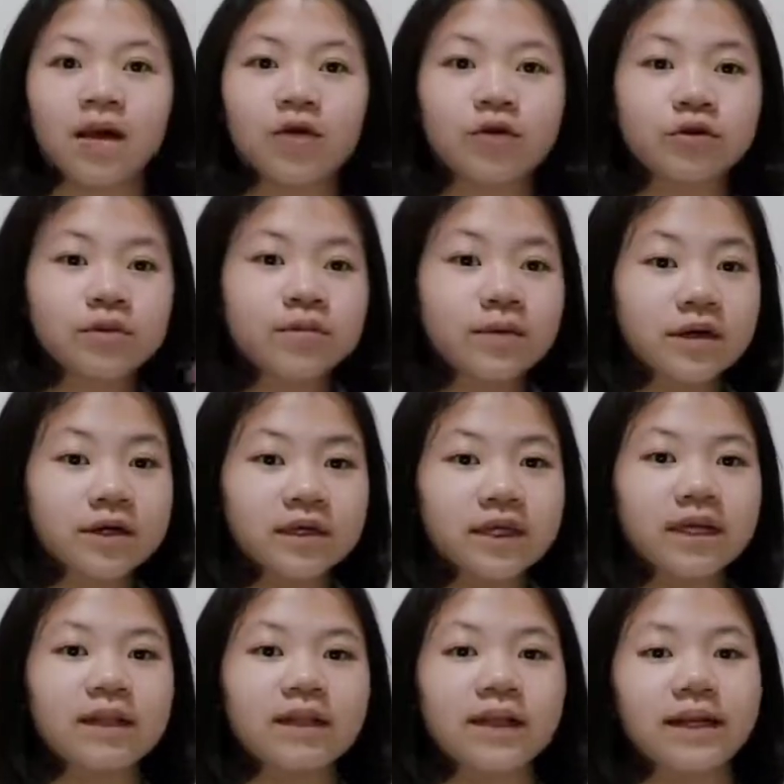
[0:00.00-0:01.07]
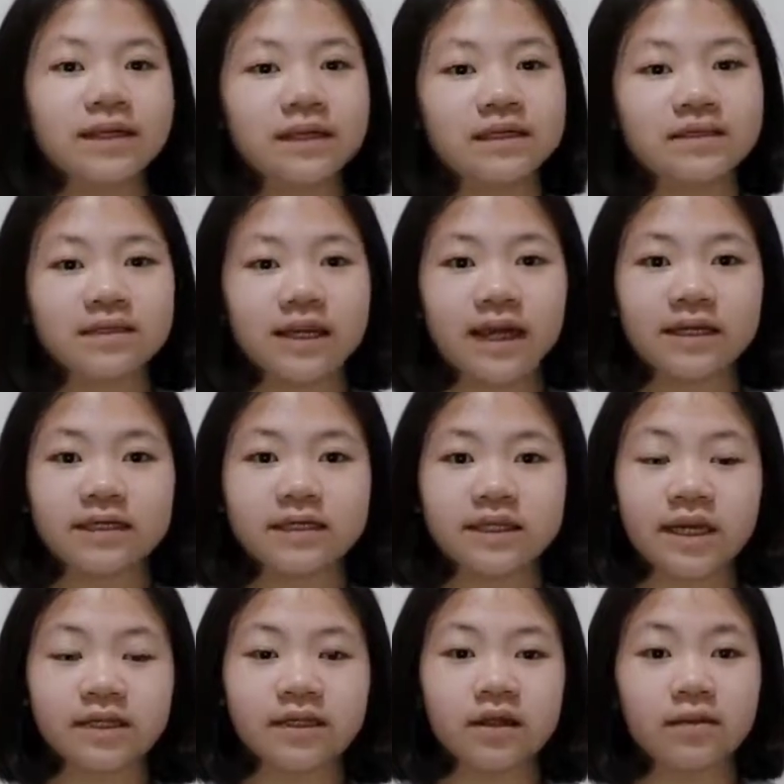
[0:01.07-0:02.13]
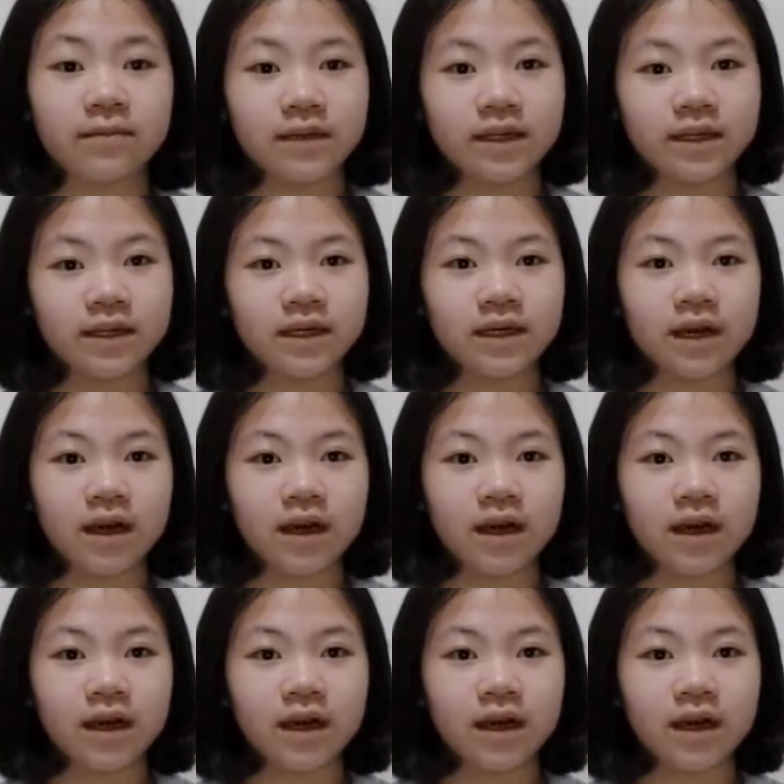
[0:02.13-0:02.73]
Good morning, ladies and gentlemen.